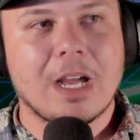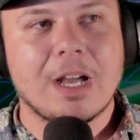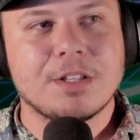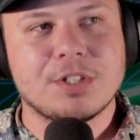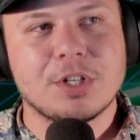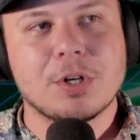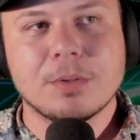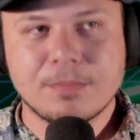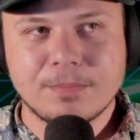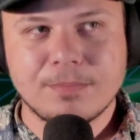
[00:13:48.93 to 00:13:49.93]
So
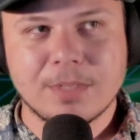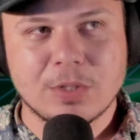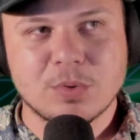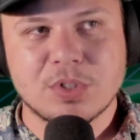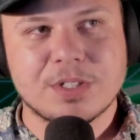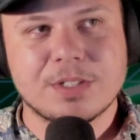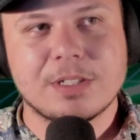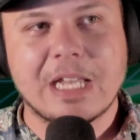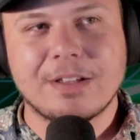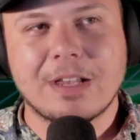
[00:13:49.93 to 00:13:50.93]
there's just,
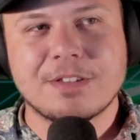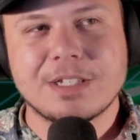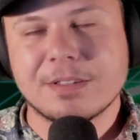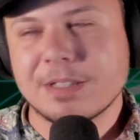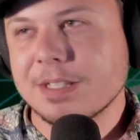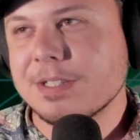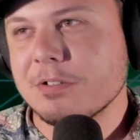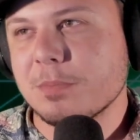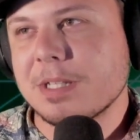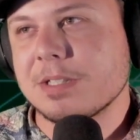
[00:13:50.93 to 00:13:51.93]
I've seen this. It was
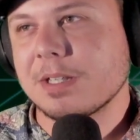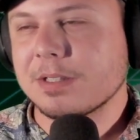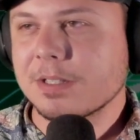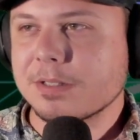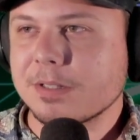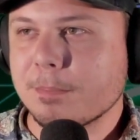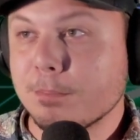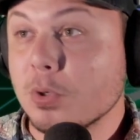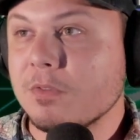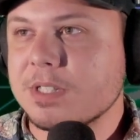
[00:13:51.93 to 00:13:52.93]
basically like the
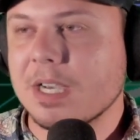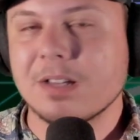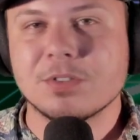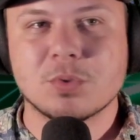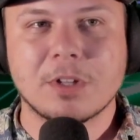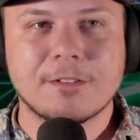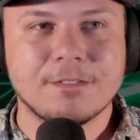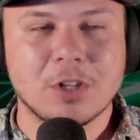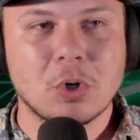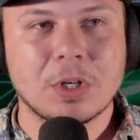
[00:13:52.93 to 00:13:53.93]
movie titles were like
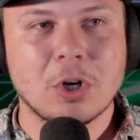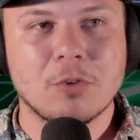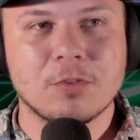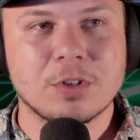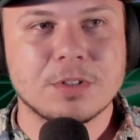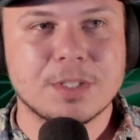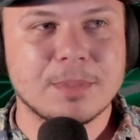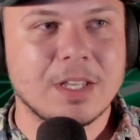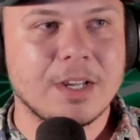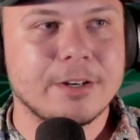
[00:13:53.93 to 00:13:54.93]
flowing over some of
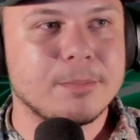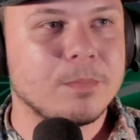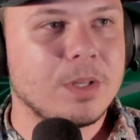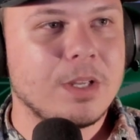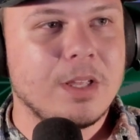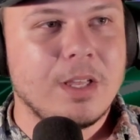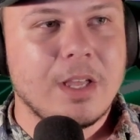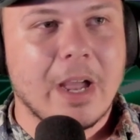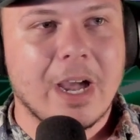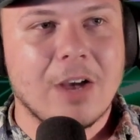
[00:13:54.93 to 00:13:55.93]
the HUD.
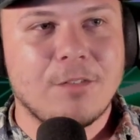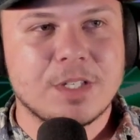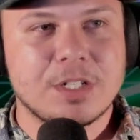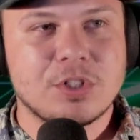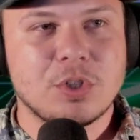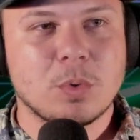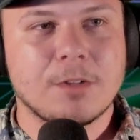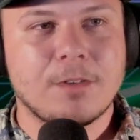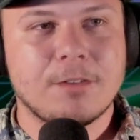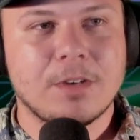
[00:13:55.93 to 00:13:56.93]
Fix an issue where the
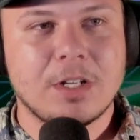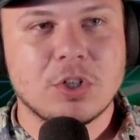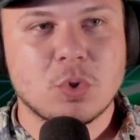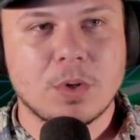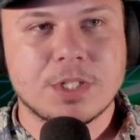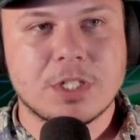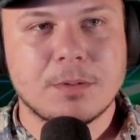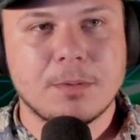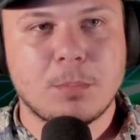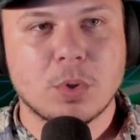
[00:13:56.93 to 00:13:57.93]
Funfetti shorts,
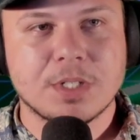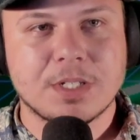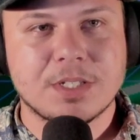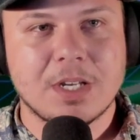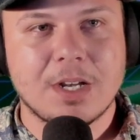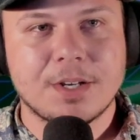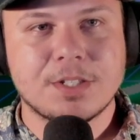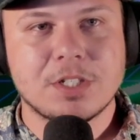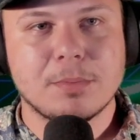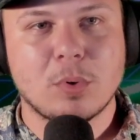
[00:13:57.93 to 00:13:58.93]
four-side
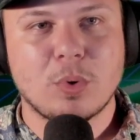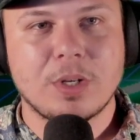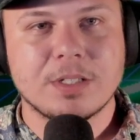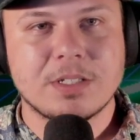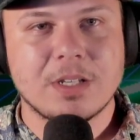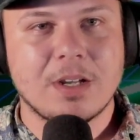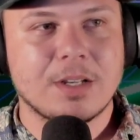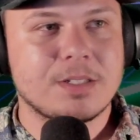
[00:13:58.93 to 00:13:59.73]
socks, marine socks,